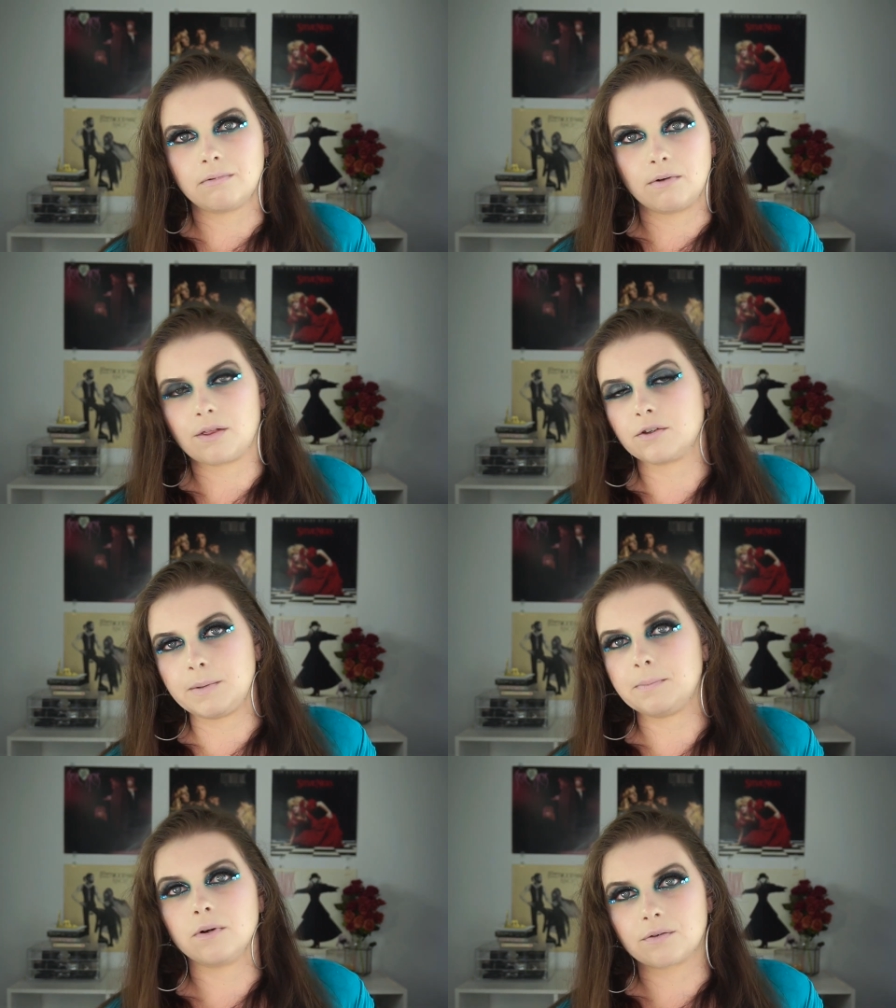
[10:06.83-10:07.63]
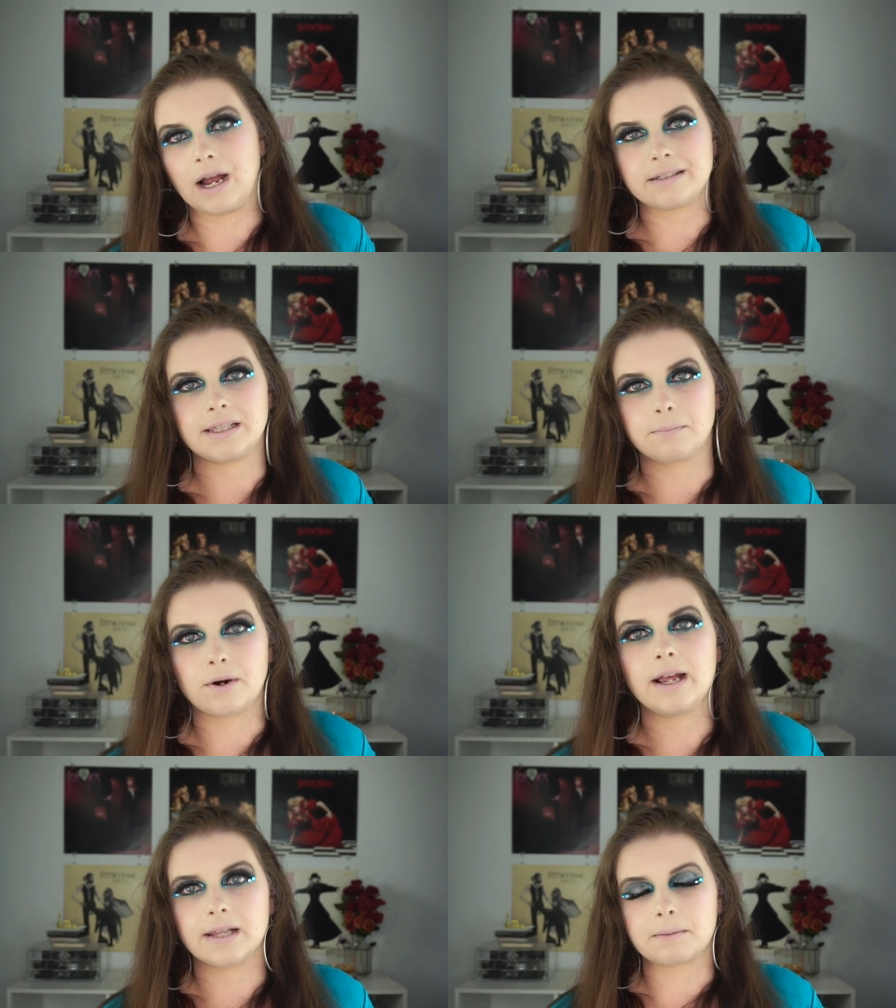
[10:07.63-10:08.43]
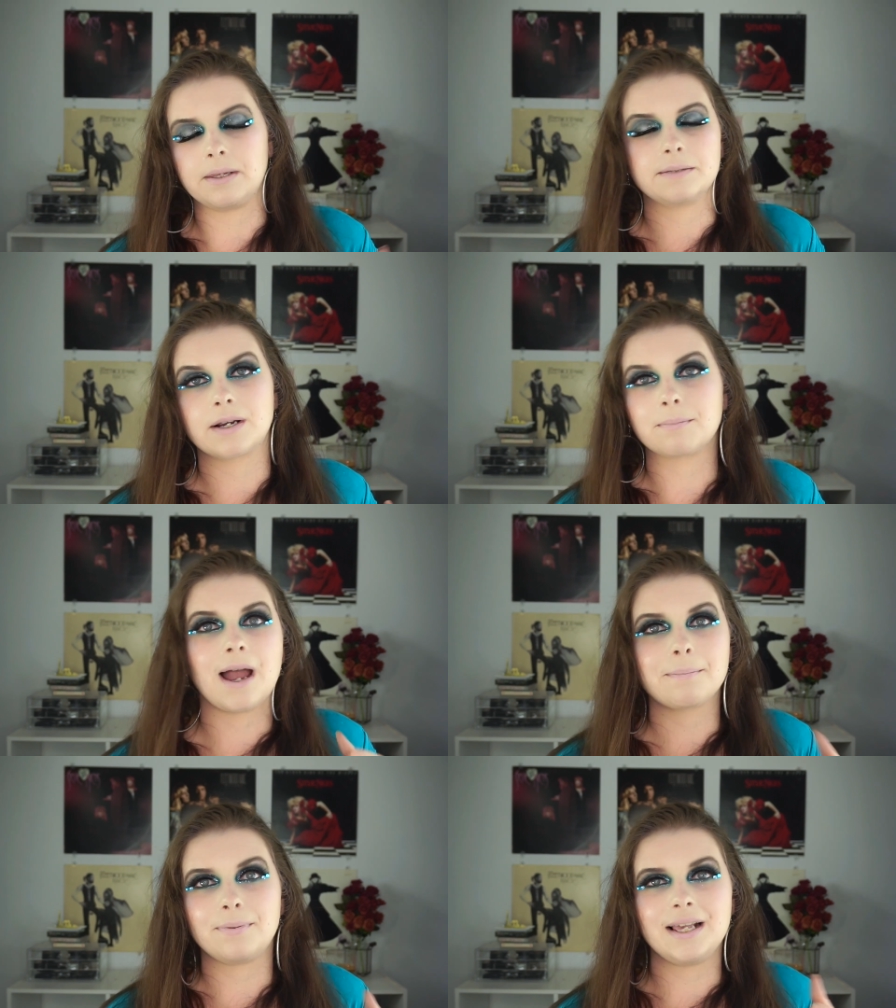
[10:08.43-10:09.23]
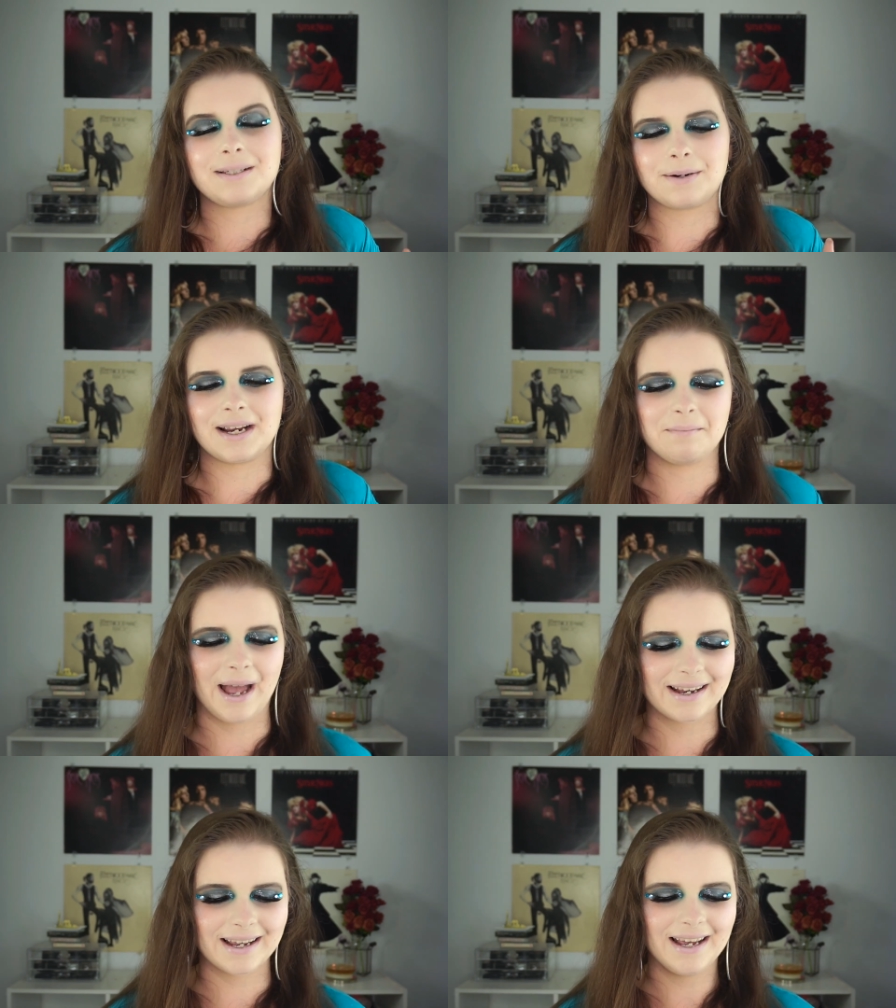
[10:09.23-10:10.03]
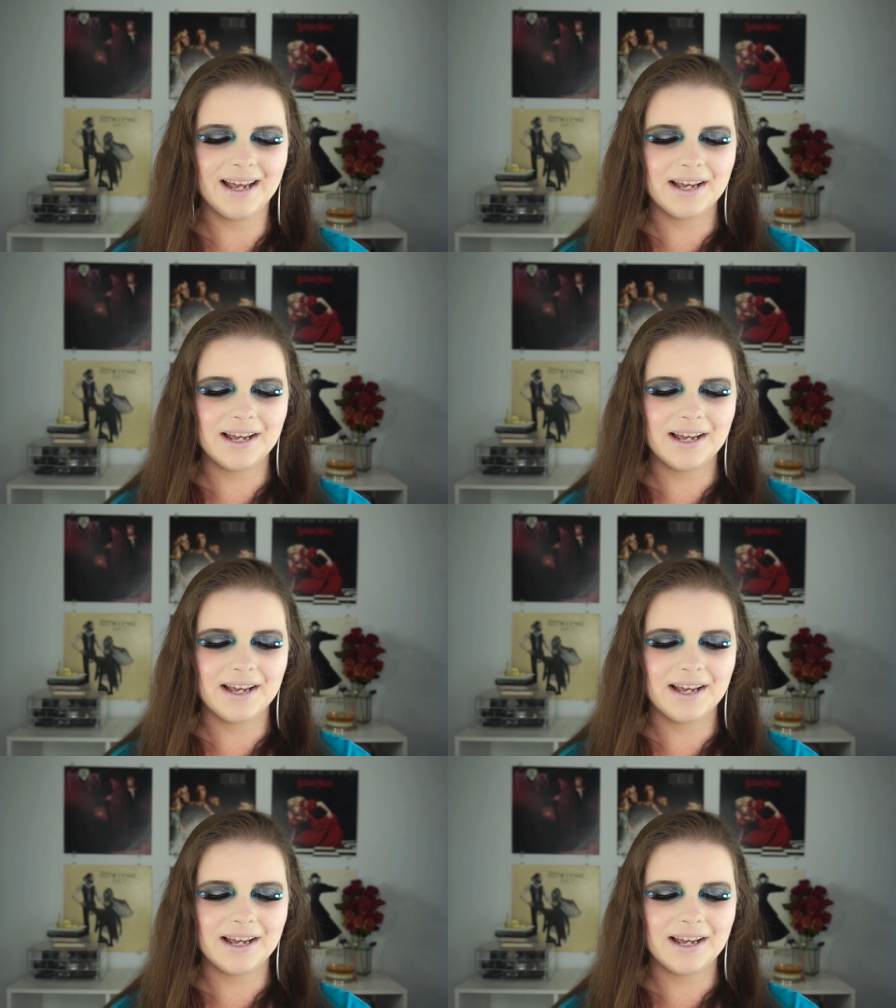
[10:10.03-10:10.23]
one of those people harassing the brand like please bring it back please bring it back